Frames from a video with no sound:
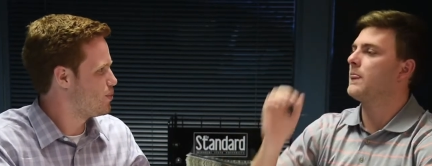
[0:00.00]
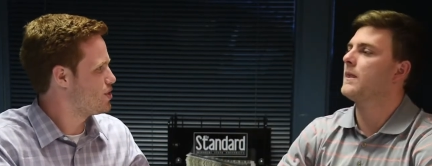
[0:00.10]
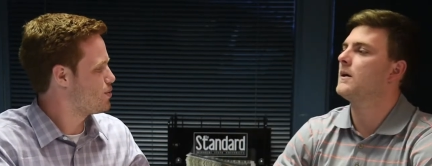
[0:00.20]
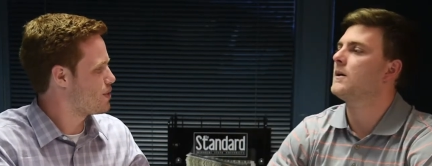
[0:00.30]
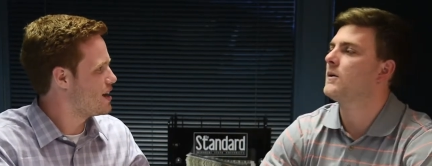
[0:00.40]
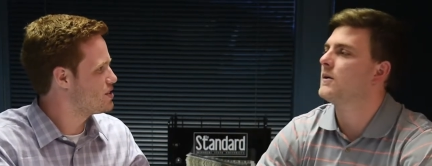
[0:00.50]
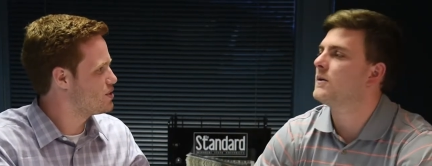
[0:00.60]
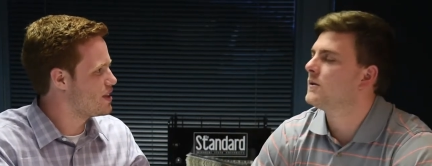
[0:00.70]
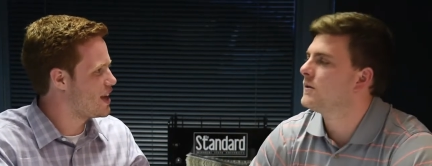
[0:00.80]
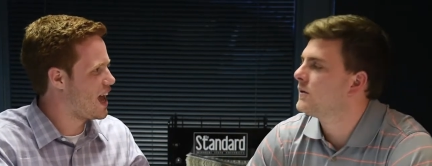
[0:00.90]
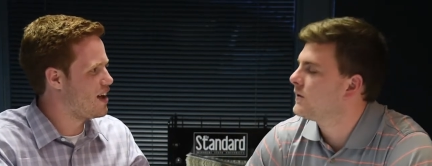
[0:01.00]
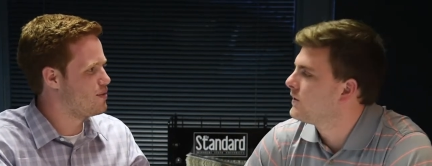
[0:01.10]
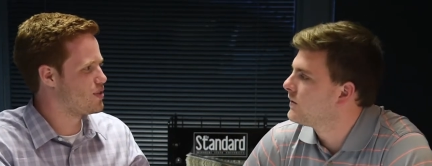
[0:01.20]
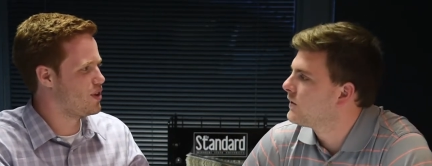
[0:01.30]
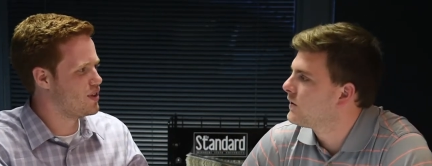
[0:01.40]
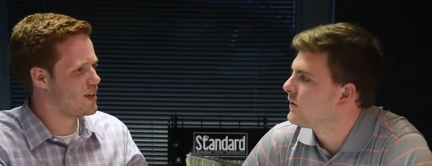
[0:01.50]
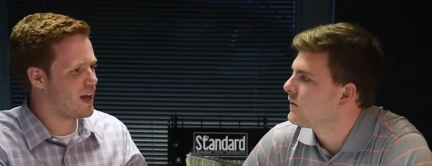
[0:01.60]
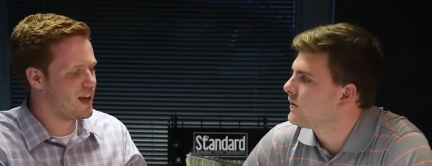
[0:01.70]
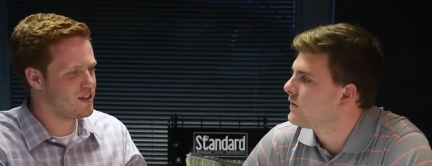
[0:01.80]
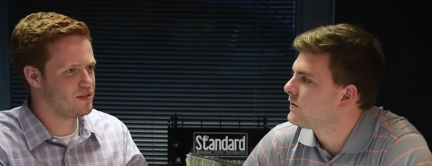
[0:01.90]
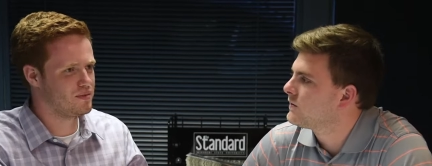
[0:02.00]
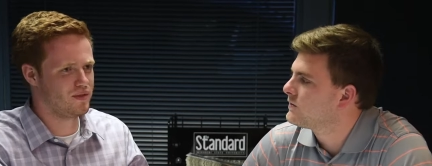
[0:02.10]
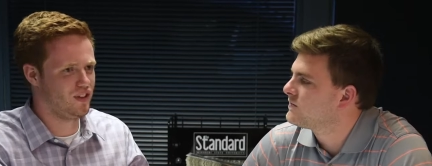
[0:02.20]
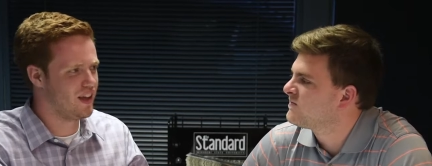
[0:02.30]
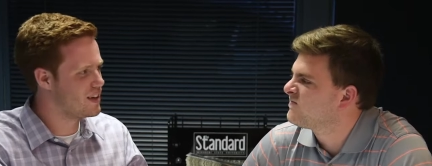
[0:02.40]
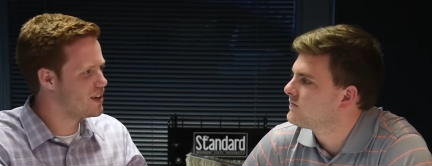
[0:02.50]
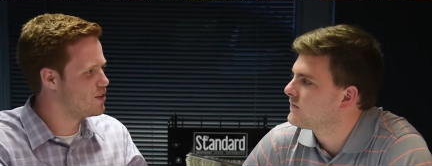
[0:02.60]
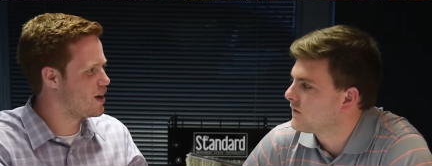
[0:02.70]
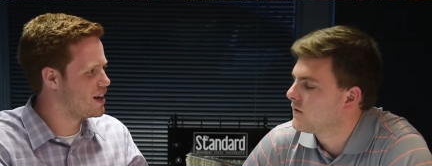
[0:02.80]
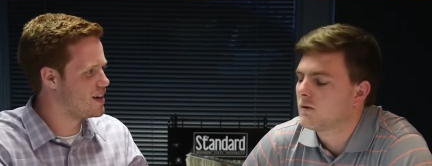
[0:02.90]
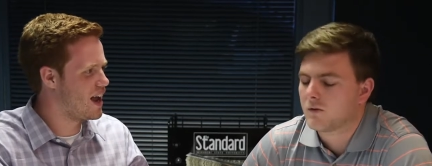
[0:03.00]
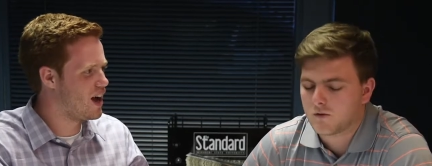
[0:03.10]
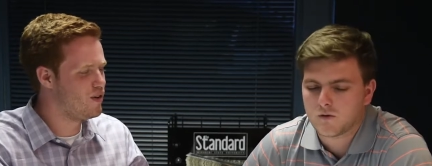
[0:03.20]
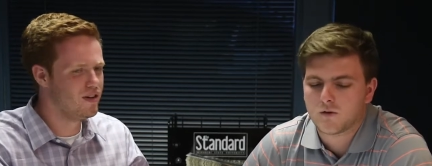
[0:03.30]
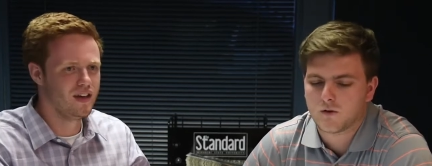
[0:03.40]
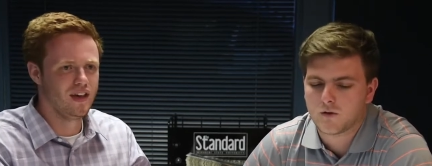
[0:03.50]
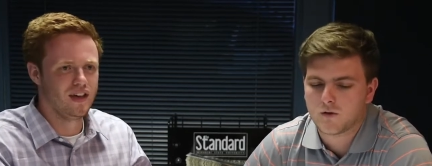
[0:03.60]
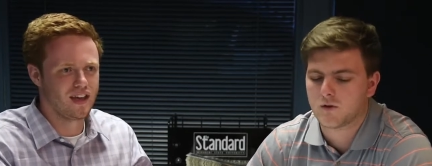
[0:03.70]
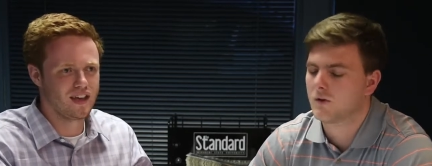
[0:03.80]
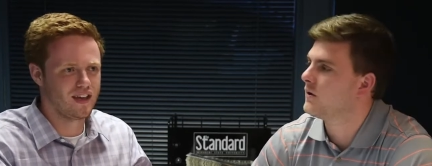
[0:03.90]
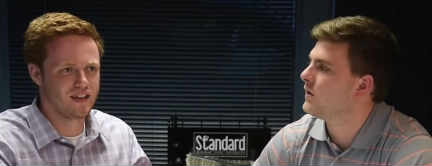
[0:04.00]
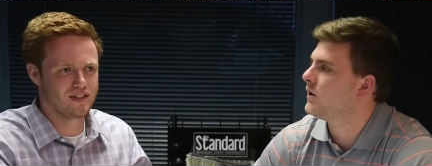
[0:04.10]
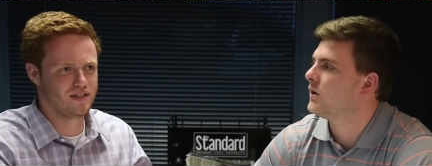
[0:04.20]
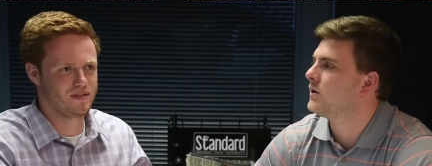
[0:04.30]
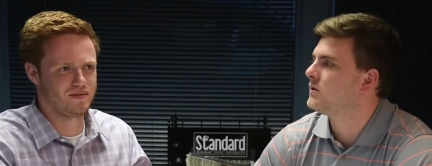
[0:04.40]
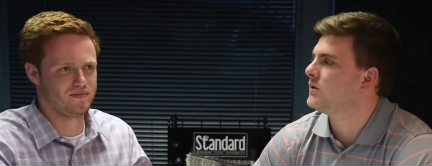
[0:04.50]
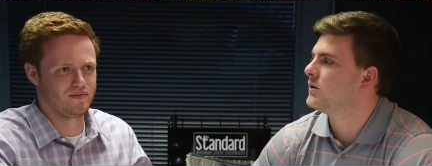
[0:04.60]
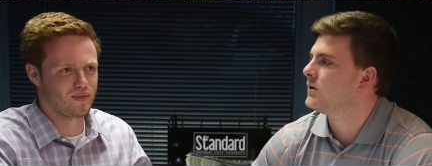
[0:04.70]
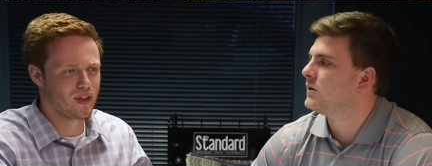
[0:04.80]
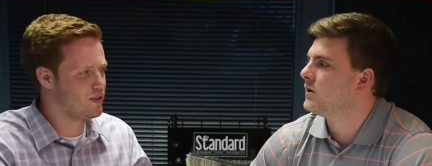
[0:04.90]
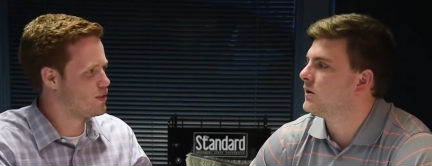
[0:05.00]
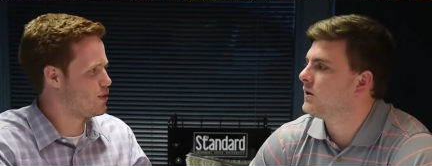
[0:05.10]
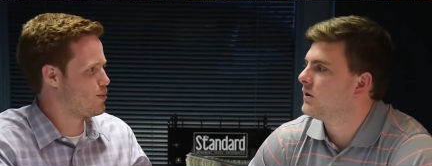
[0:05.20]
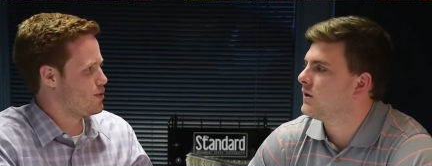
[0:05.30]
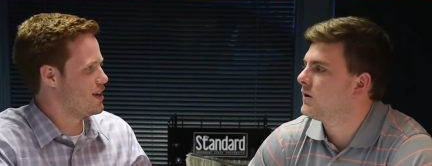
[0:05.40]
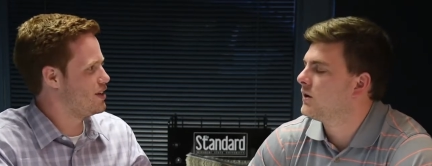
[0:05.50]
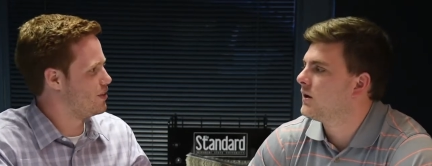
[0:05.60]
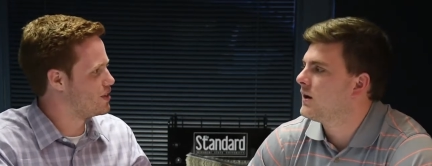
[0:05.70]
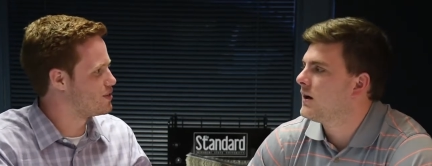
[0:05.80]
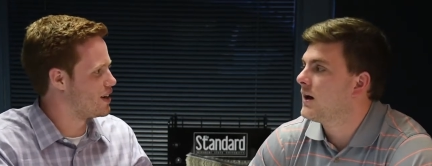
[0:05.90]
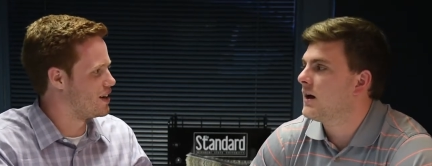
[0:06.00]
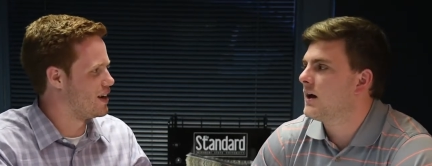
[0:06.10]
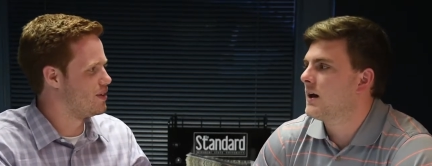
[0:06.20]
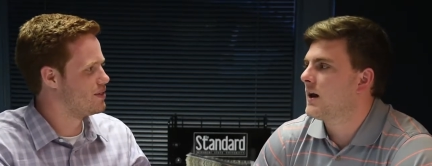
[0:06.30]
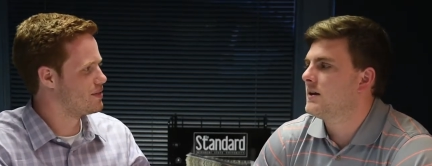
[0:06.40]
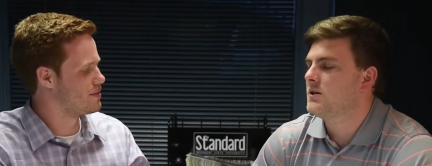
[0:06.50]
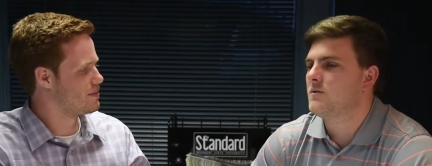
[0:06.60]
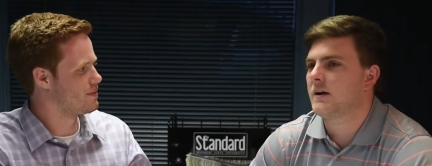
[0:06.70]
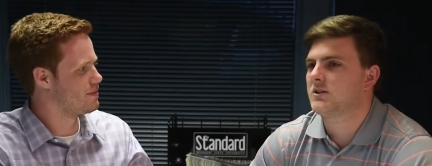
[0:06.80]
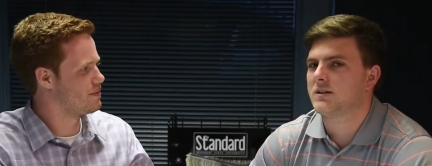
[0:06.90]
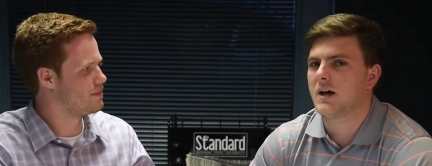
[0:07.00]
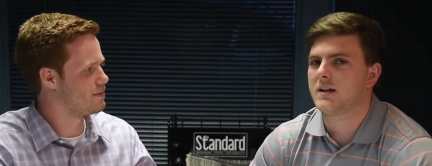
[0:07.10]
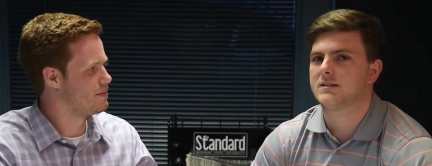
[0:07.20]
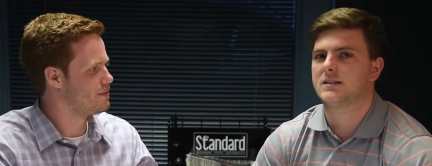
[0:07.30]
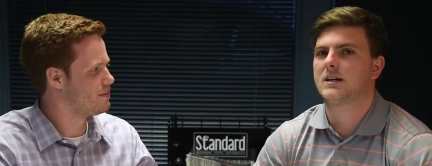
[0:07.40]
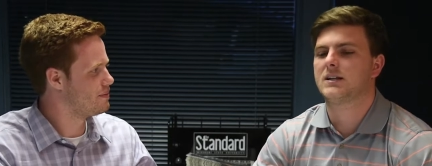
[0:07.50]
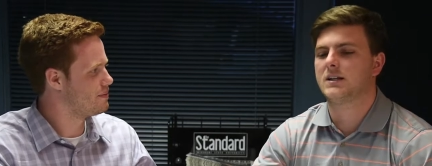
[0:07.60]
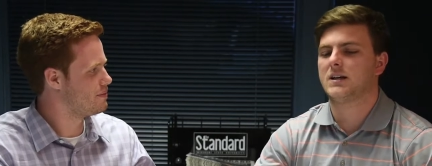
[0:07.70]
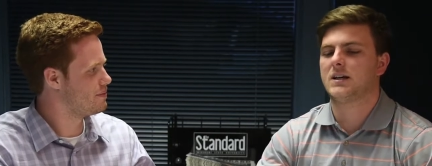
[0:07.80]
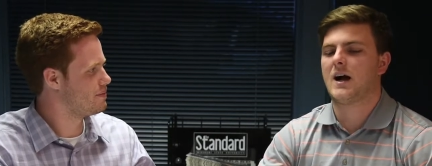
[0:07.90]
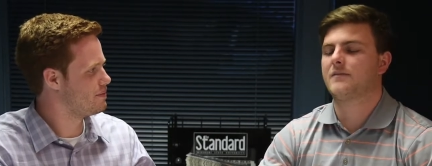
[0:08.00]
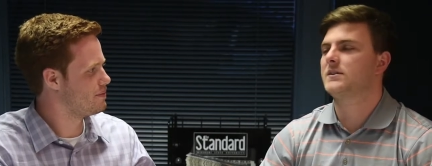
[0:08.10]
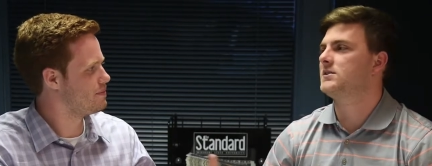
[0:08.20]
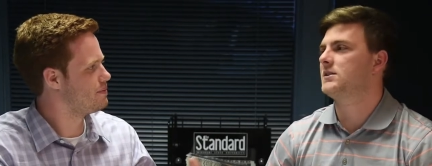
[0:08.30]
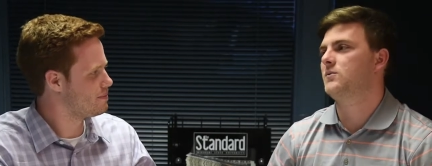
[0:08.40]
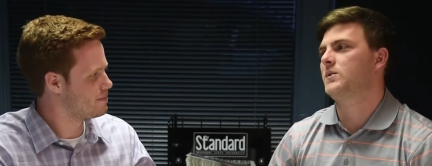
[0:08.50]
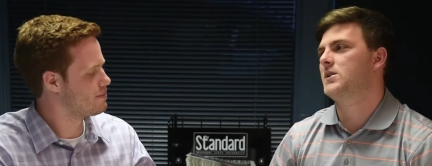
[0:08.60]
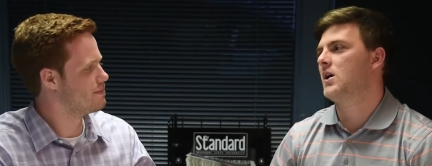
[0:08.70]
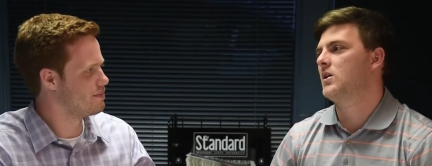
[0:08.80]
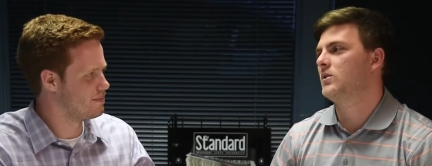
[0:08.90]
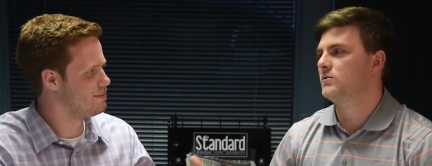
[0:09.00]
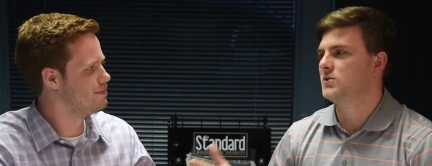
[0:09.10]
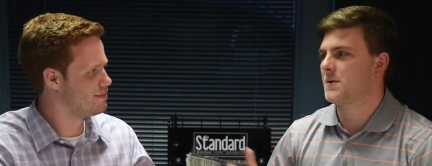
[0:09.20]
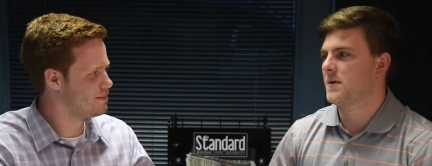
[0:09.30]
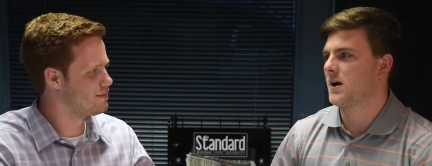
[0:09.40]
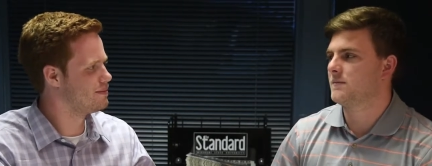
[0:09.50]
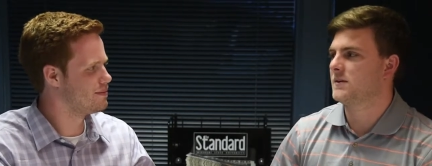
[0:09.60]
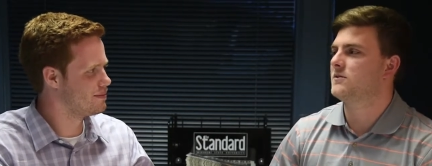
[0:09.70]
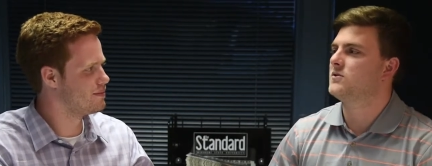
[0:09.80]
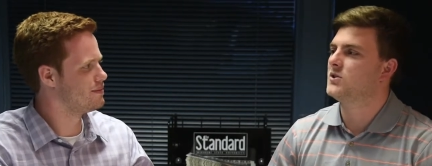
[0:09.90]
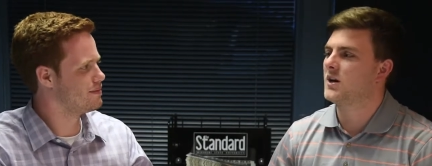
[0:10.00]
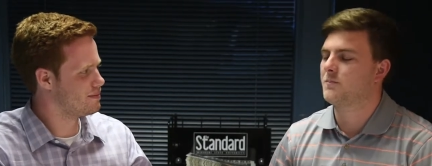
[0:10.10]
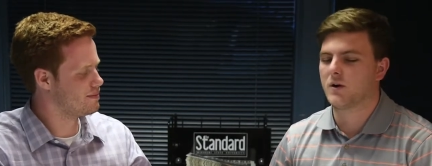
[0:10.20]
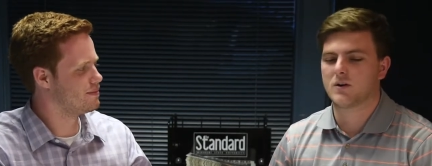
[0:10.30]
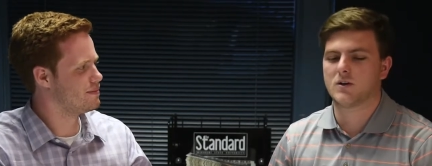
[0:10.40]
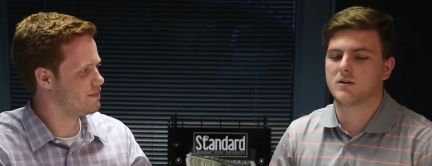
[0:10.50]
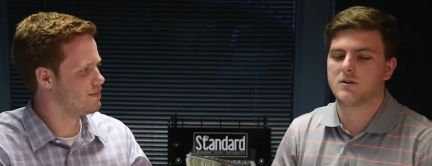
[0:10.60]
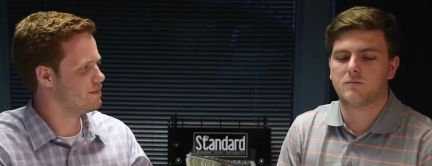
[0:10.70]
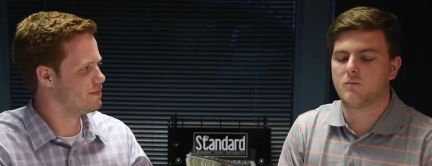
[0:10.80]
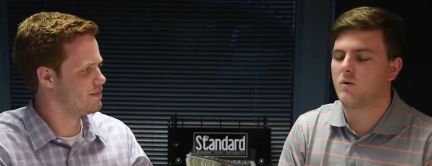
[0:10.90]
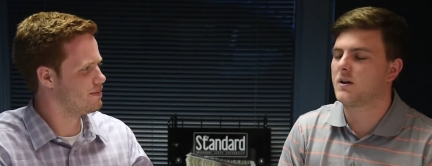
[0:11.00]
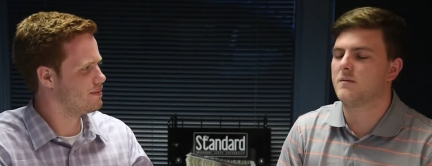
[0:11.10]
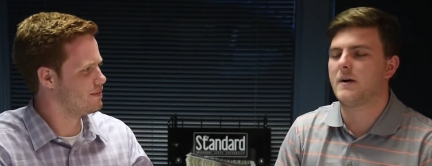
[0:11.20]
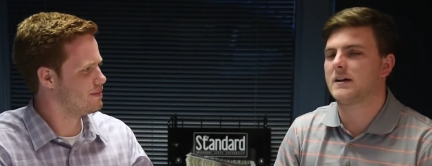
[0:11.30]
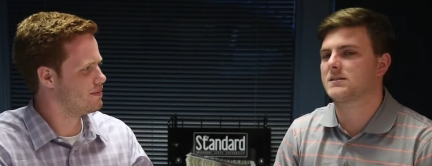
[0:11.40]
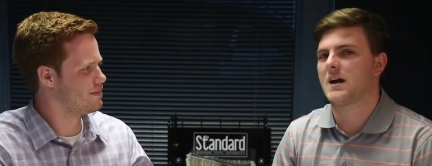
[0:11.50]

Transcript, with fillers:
Speaker 1: with the roster they have with all the guys clicking right now, it's they, they're ridiculous
Speaker 2: right now. And I think you mentioned that it's the clicking. Obviously, we know Jeremy Eierman, Jake Burger, one of the best